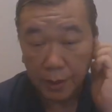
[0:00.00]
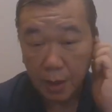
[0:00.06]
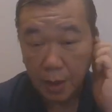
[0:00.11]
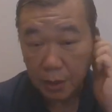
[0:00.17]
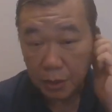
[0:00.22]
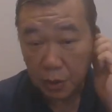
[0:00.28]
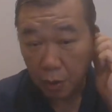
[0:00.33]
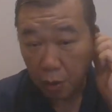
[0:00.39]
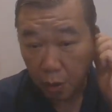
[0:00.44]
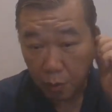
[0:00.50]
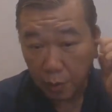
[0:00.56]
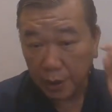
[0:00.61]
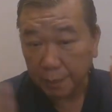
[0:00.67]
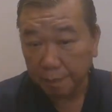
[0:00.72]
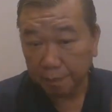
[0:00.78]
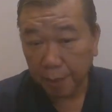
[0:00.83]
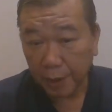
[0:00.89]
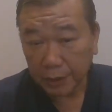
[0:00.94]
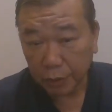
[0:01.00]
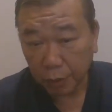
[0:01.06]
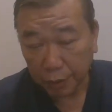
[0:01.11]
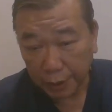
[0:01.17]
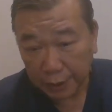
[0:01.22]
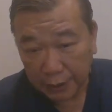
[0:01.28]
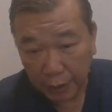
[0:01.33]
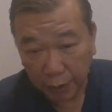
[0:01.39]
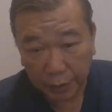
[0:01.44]
So over the past
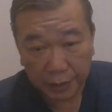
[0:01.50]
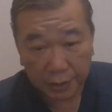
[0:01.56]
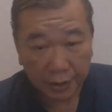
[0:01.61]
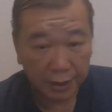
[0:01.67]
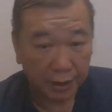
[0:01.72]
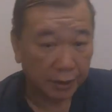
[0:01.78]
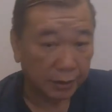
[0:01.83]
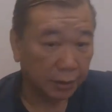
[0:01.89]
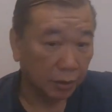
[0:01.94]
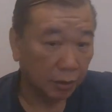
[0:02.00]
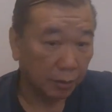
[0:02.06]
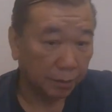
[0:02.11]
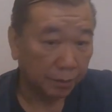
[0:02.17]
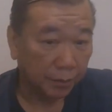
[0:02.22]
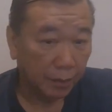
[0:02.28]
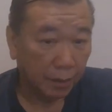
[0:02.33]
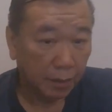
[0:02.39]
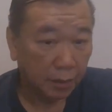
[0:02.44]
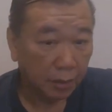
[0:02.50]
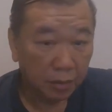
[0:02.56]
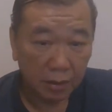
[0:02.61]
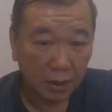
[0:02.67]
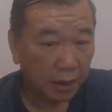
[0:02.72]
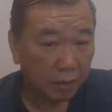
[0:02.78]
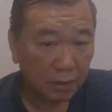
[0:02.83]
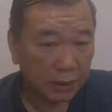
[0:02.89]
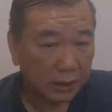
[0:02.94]
27 years now, you
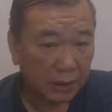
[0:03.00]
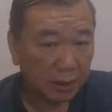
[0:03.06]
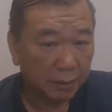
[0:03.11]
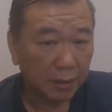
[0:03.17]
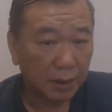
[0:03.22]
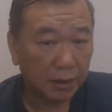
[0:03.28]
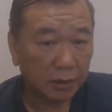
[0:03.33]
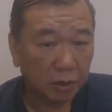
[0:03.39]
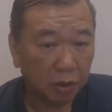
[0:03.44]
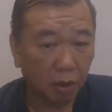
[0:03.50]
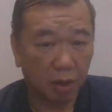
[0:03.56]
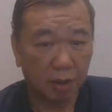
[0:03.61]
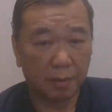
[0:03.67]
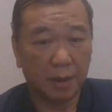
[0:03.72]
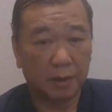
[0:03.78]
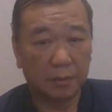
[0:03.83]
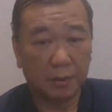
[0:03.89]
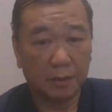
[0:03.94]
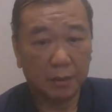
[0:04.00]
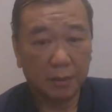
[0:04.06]
never see me talk about